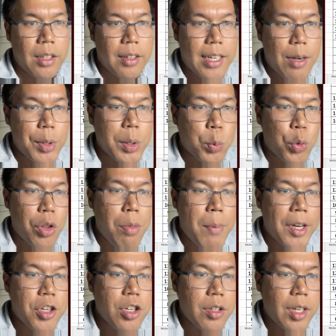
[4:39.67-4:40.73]
Now, it's worth
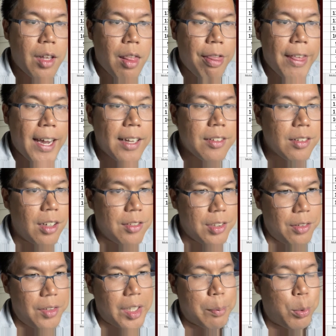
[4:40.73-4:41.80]
mentioning that
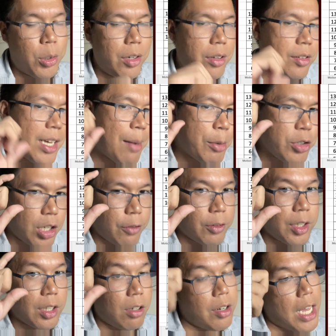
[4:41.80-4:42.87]
until this point, the damage
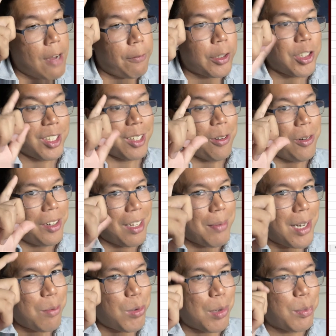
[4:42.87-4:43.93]
difference on average is only
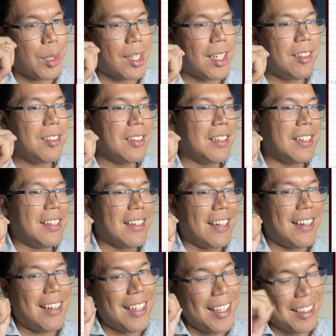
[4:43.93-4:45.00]
about 1%.
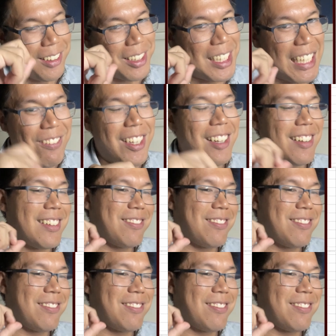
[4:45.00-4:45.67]
Uh, it's not significant,